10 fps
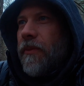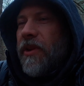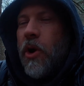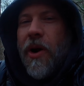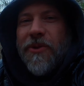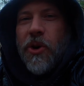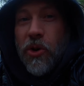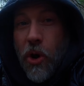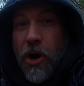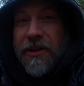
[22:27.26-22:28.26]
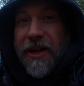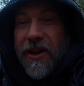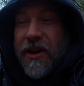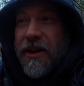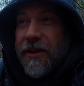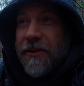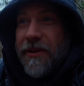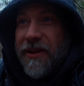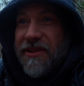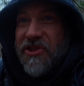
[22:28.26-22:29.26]
you know, after a long day of hiking
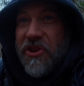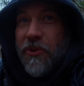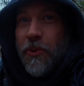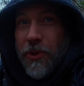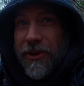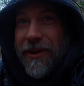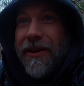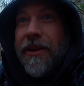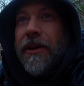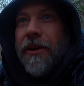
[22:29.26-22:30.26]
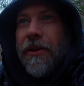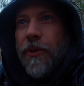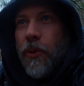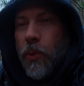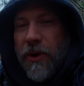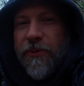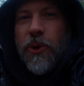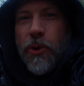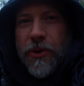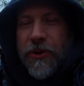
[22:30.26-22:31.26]
is going to really
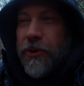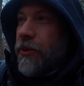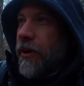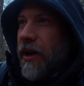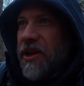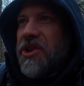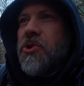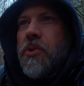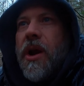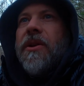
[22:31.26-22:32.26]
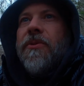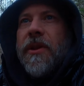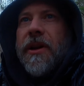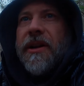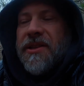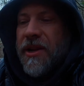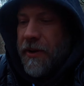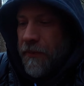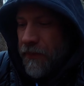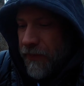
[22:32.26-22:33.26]
refuel you and get you ready for the next
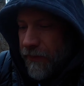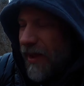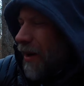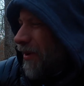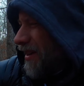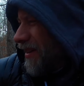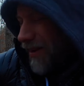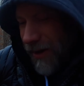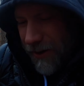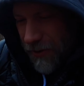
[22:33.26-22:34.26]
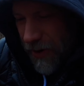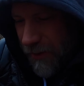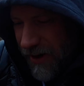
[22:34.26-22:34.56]
day. How many, I don't know how many